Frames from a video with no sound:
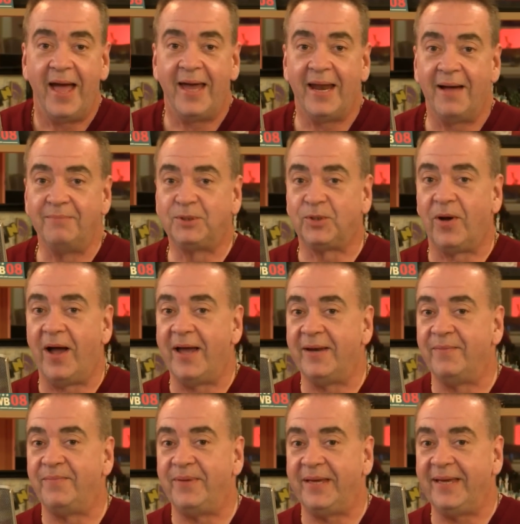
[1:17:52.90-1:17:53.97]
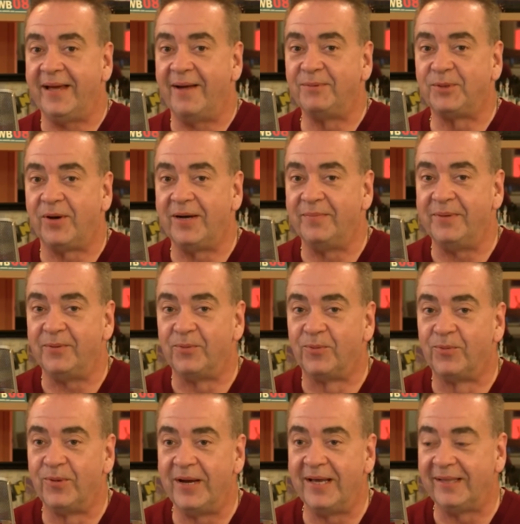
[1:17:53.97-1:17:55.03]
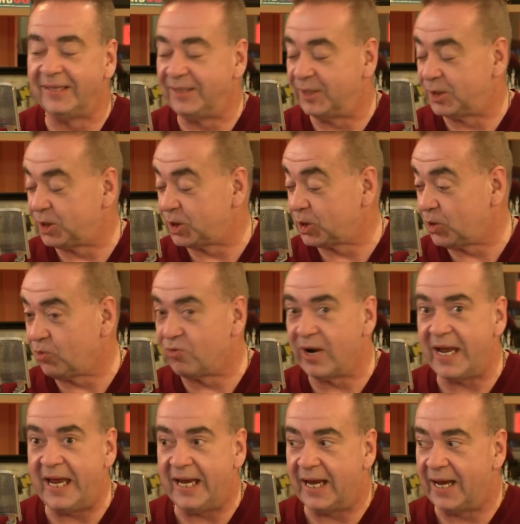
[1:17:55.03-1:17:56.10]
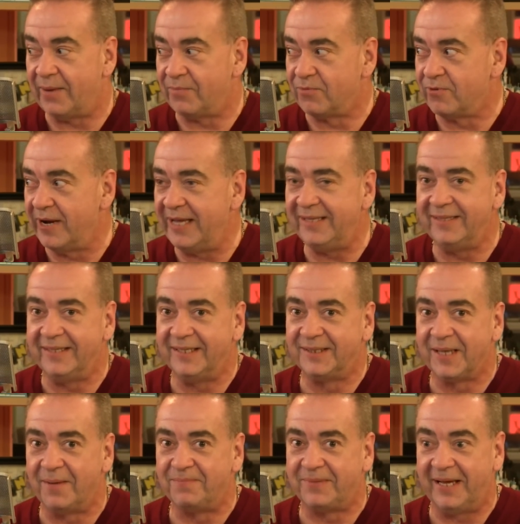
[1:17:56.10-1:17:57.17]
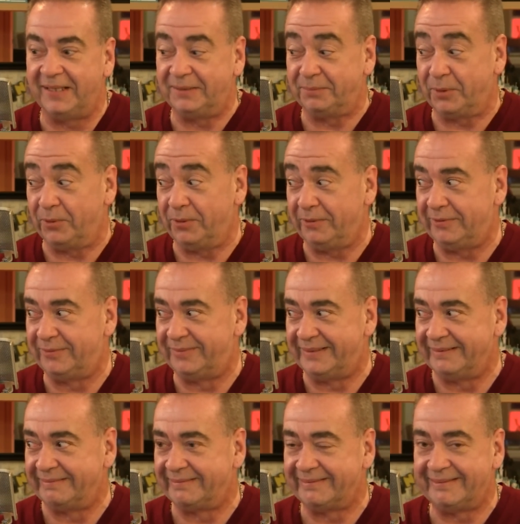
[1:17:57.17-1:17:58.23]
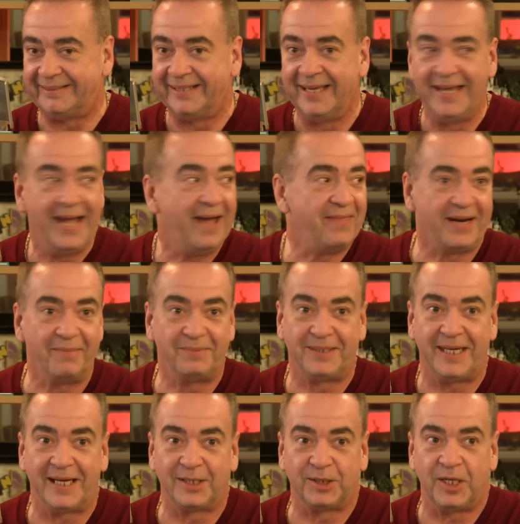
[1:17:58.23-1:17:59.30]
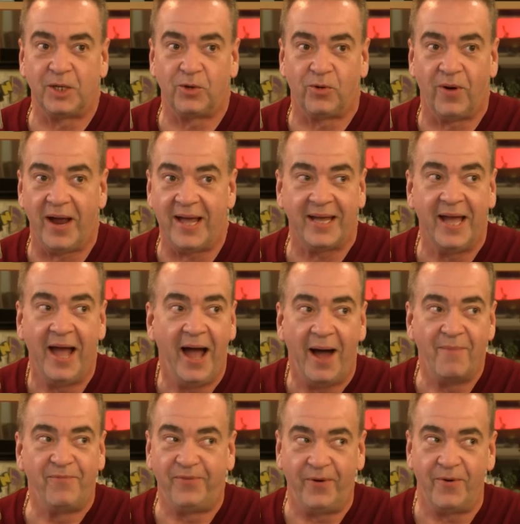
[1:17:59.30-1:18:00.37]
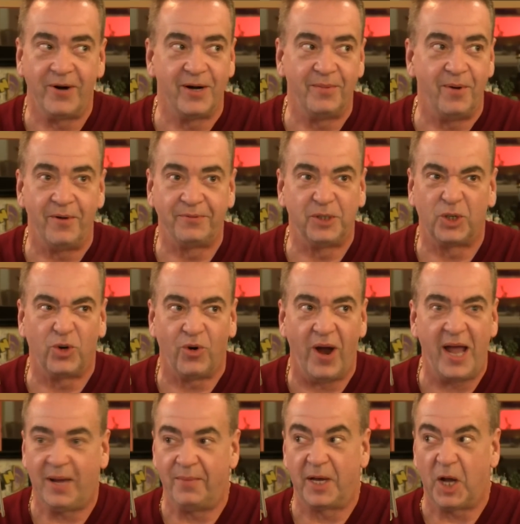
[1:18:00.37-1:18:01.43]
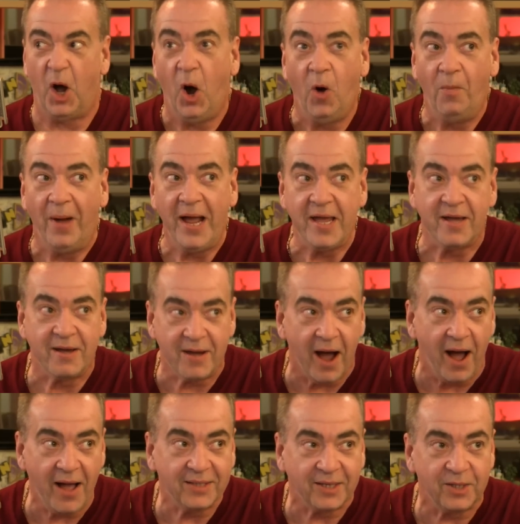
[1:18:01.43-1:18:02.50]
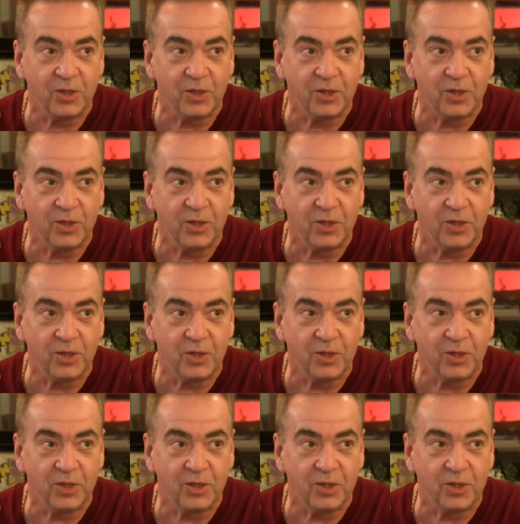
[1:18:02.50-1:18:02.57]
and I'm trying to be really discreet, and I'm reading these updates. I'm going, oh my God, and then I'm texting Craig. I'm forwarding them off to Craig. I'm like, oh my God, can